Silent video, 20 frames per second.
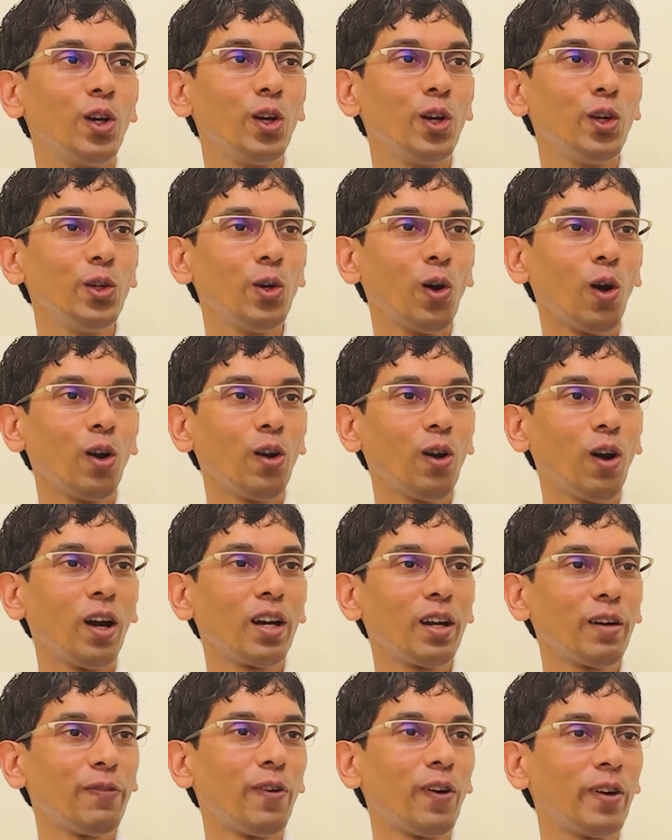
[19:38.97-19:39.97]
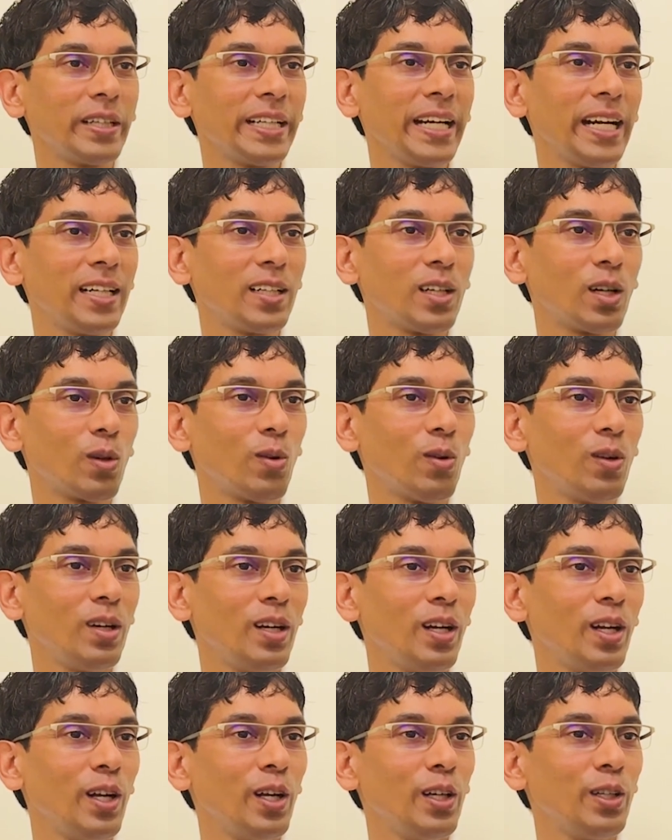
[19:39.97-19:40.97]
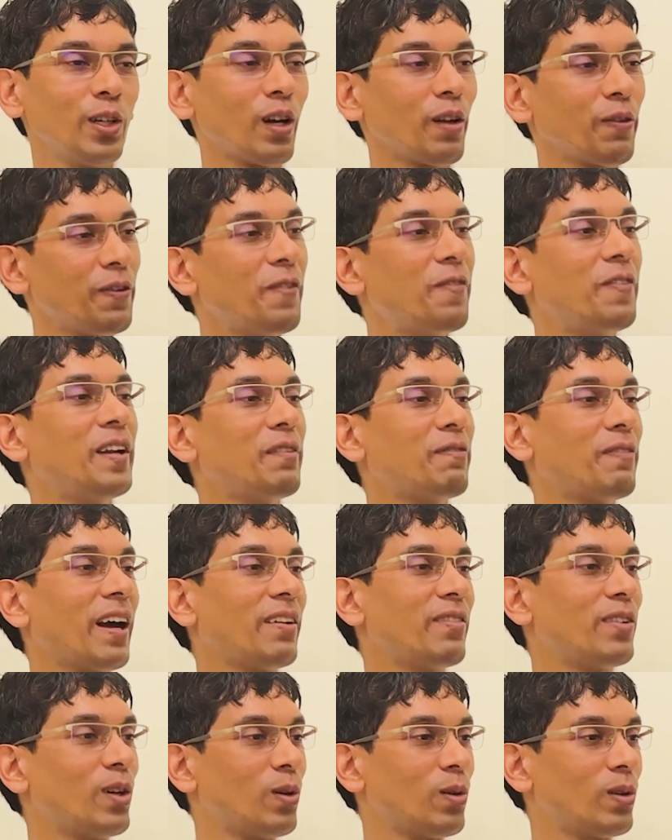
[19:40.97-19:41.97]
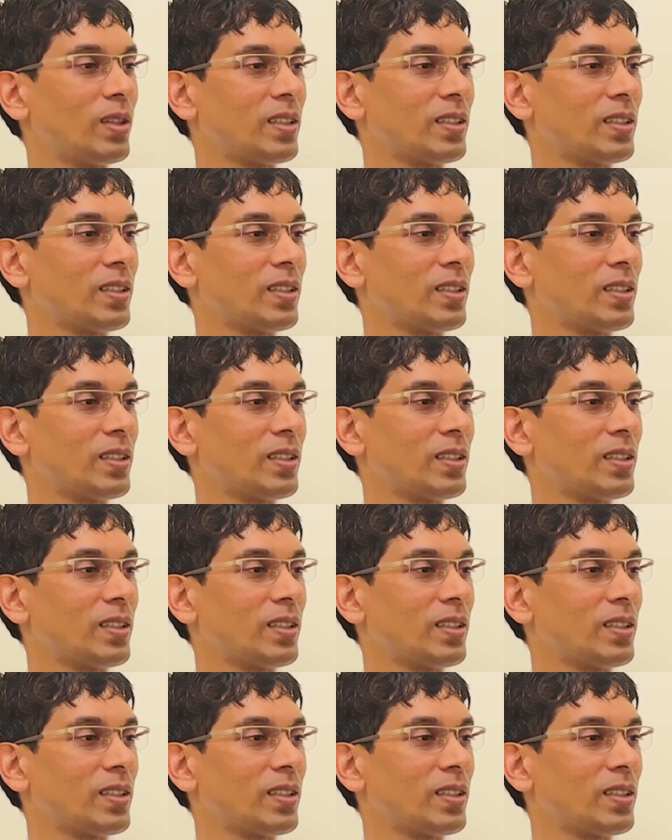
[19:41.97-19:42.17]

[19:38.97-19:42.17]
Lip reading: you're not a 48-year-old, you're a 55-year-old.